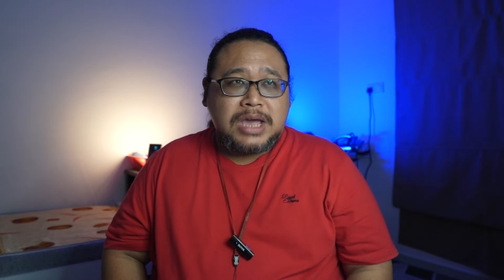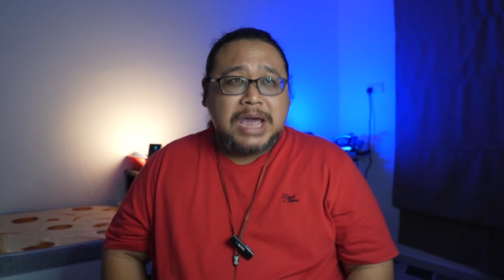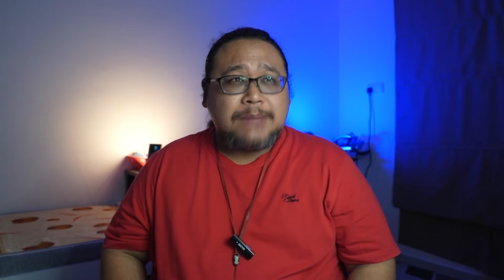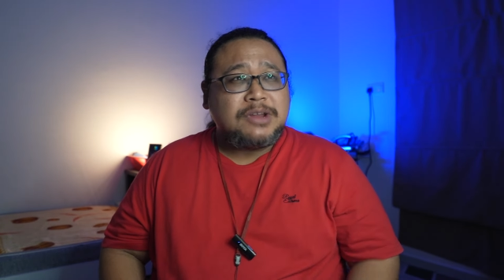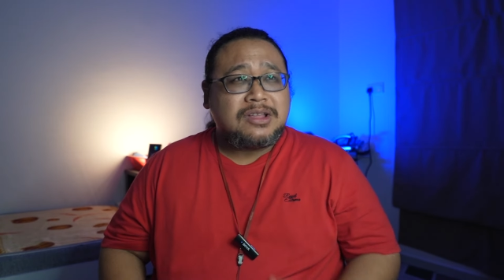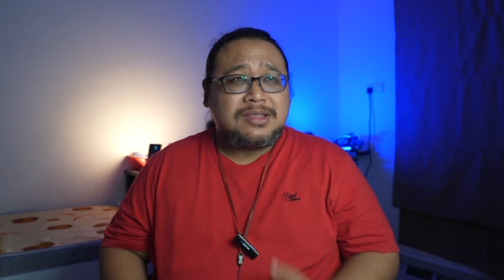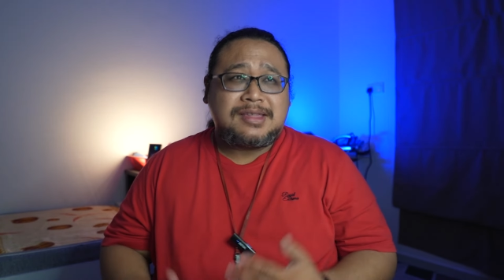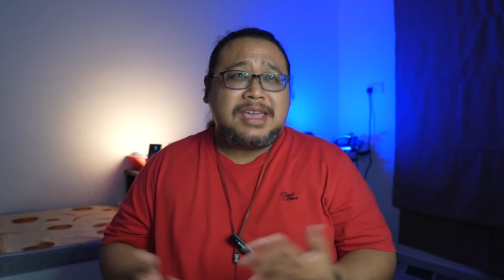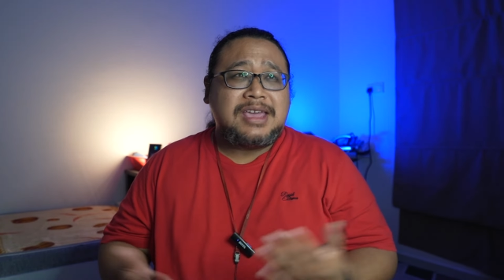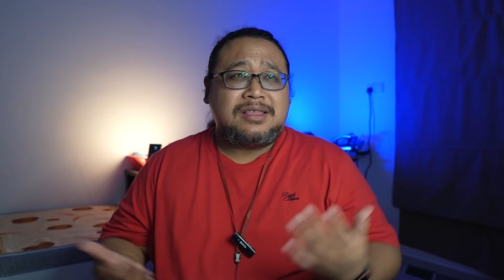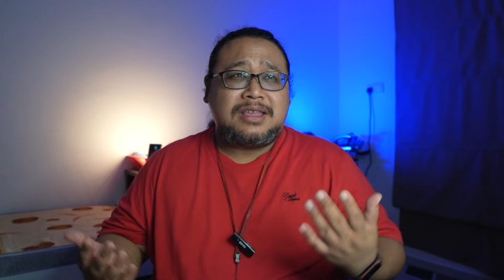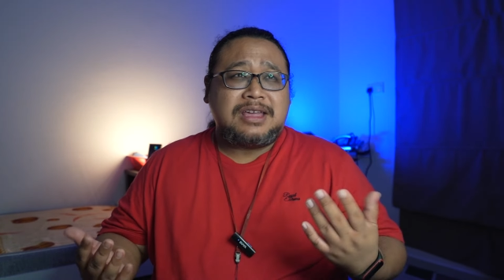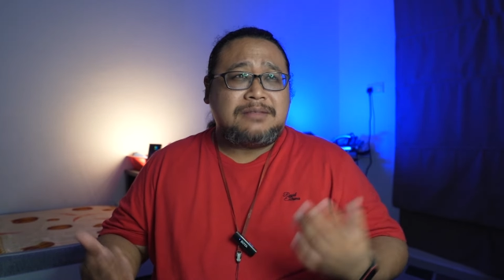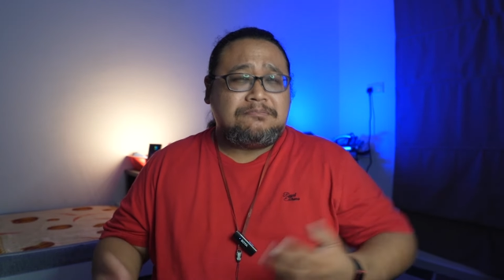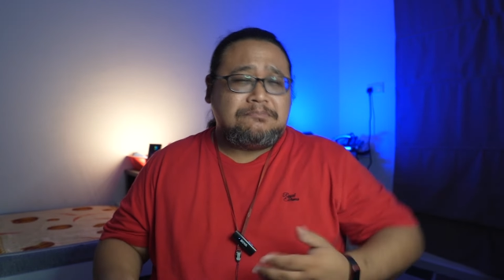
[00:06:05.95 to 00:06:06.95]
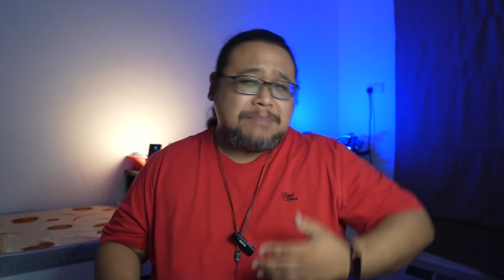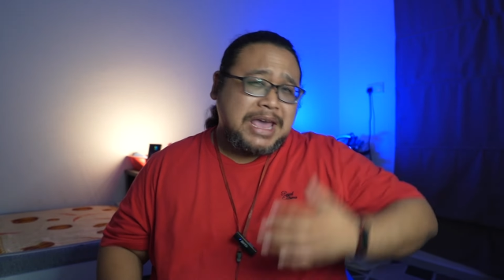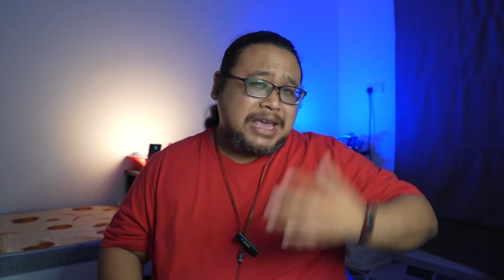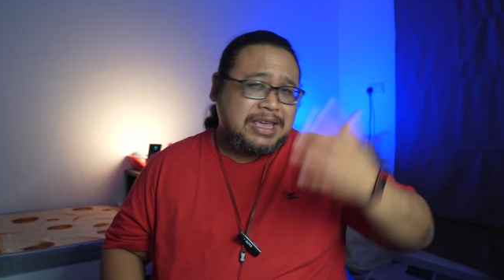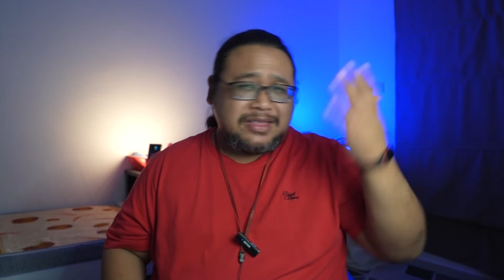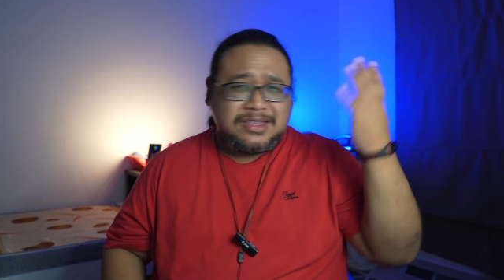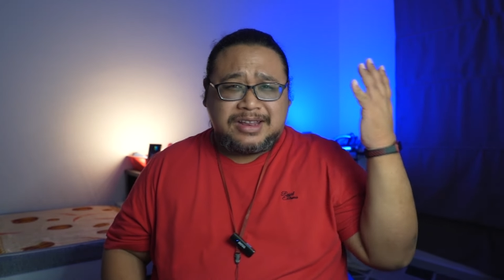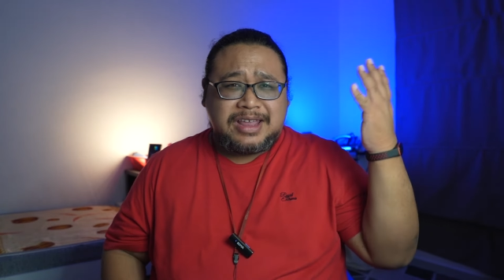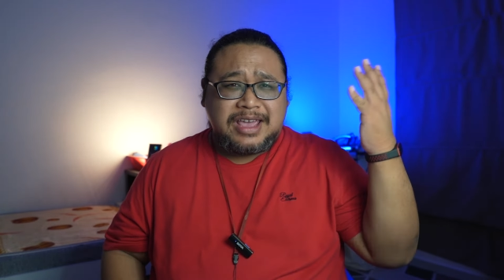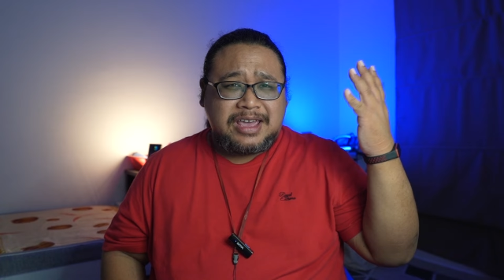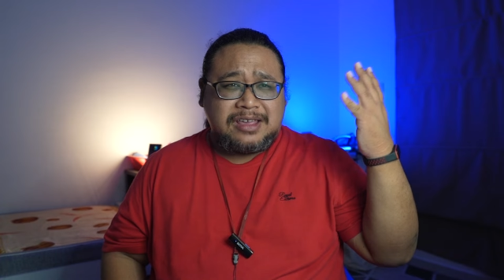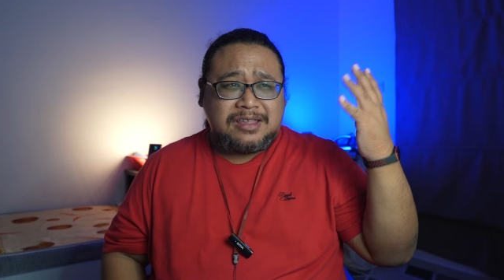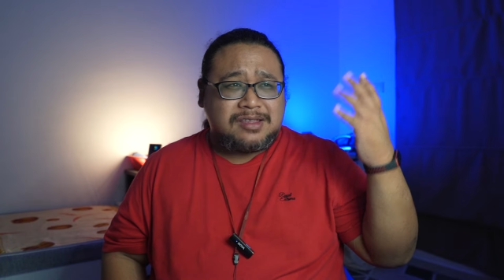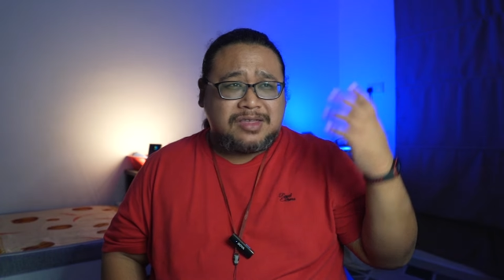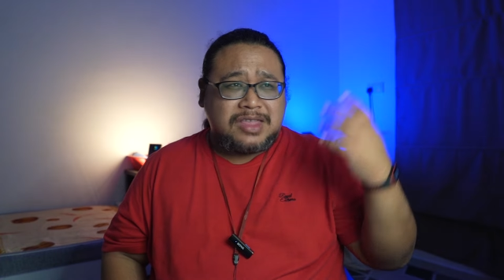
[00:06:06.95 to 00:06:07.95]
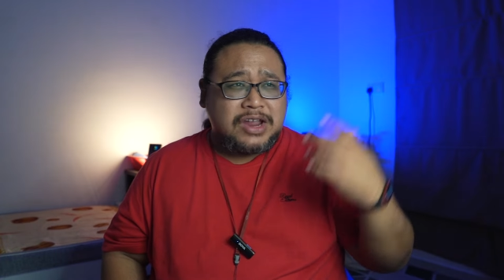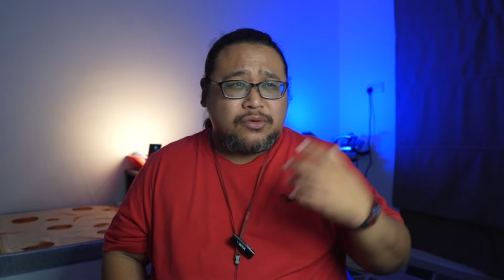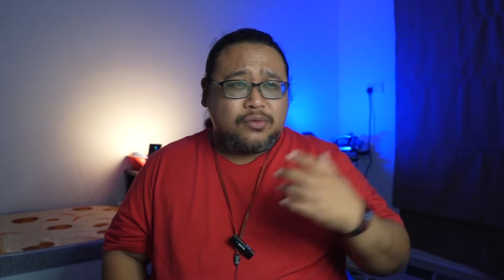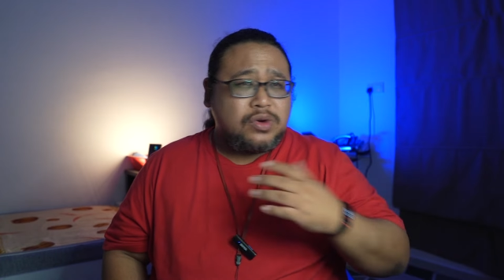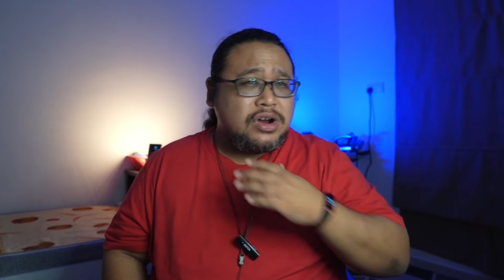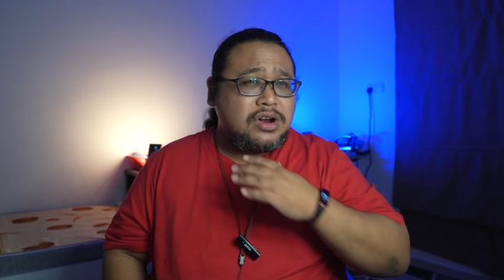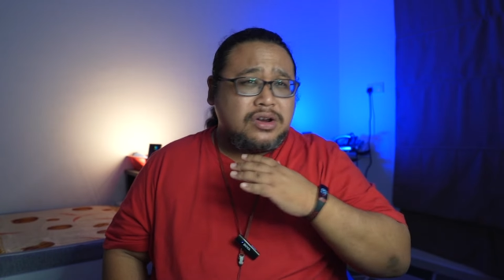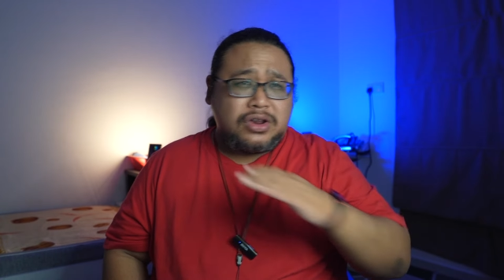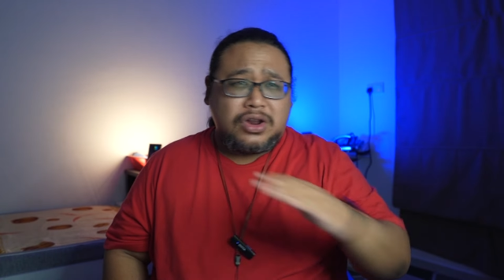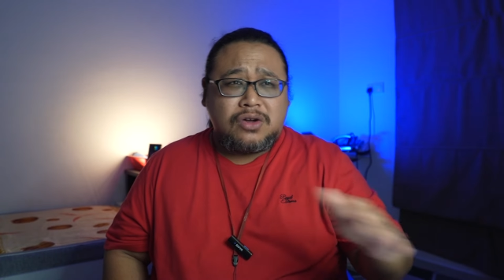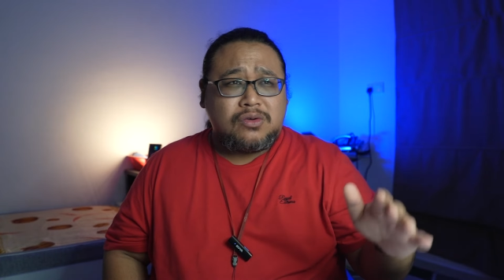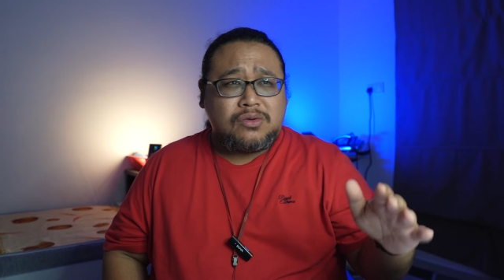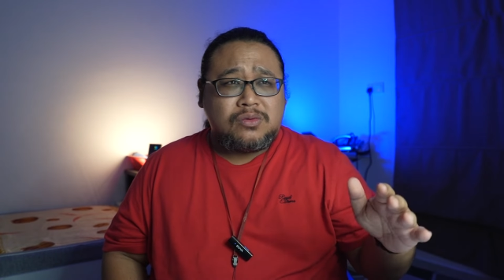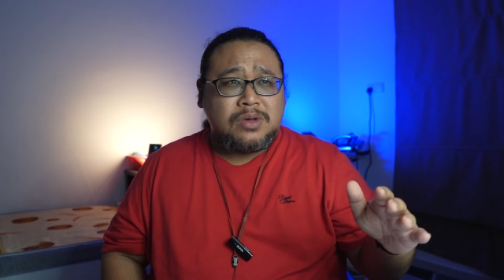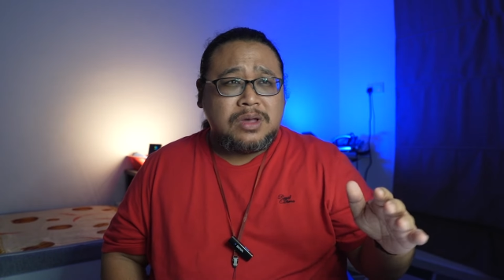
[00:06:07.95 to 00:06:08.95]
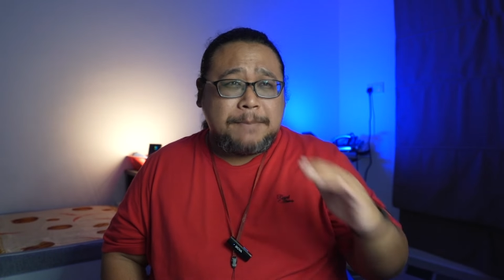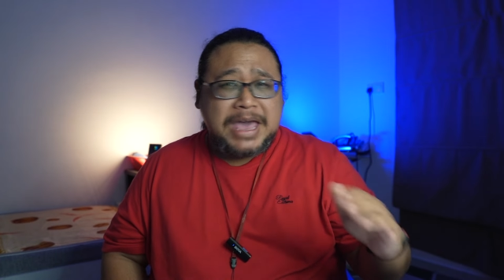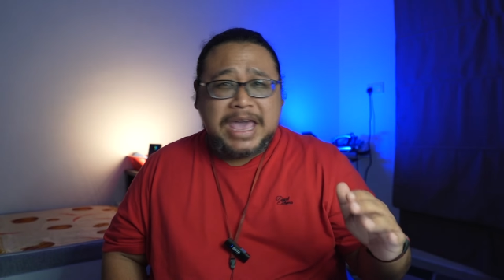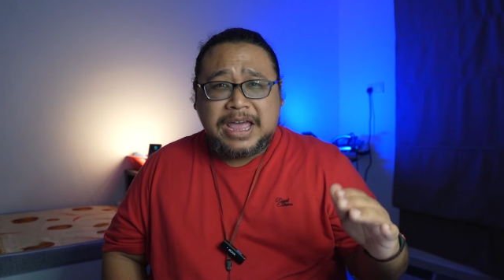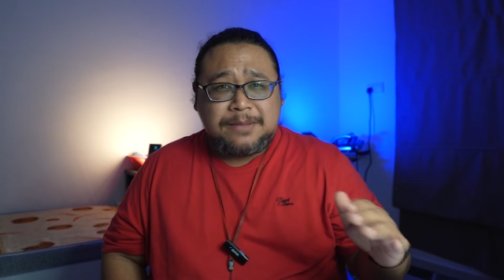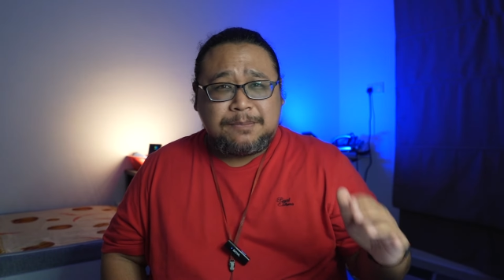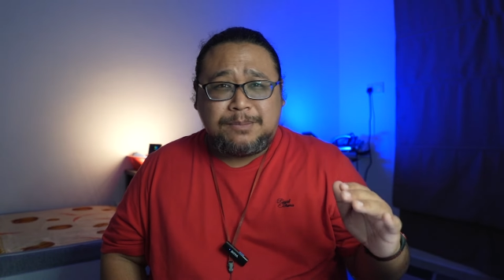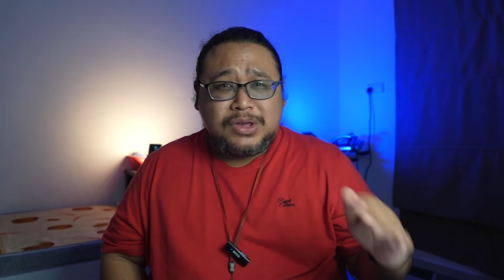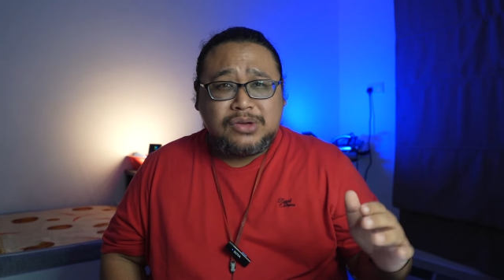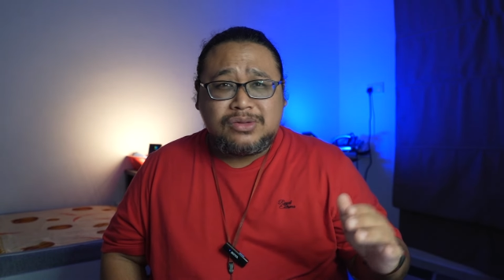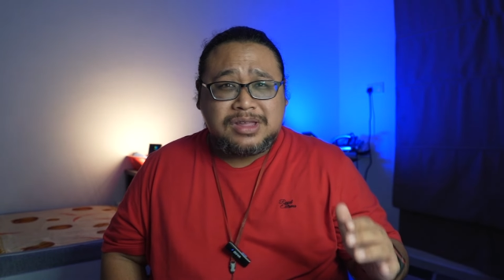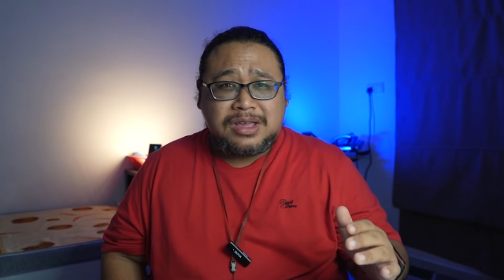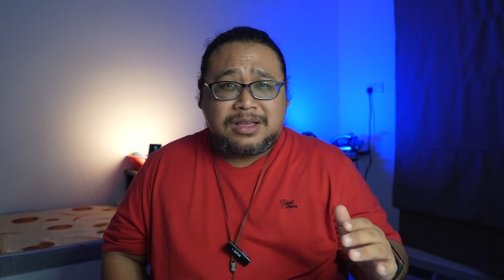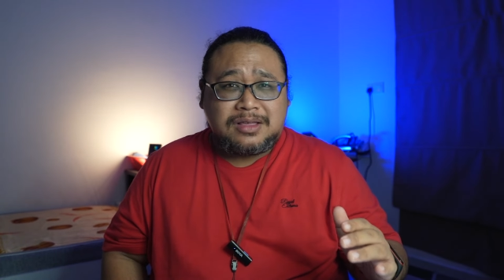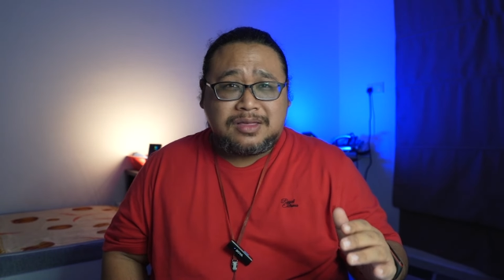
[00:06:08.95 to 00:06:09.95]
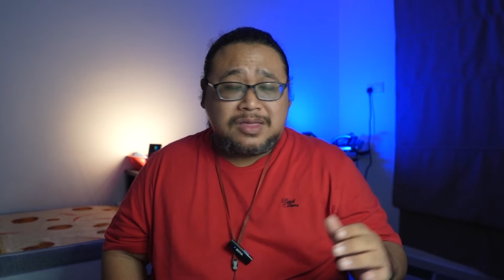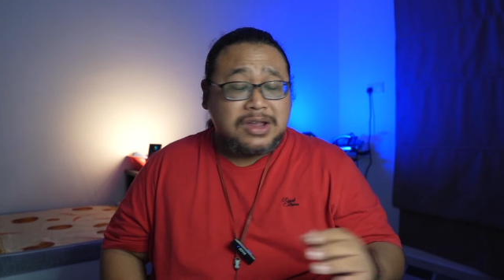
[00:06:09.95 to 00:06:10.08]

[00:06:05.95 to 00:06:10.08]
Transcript: I'm not saying that back in the days there were no bad music,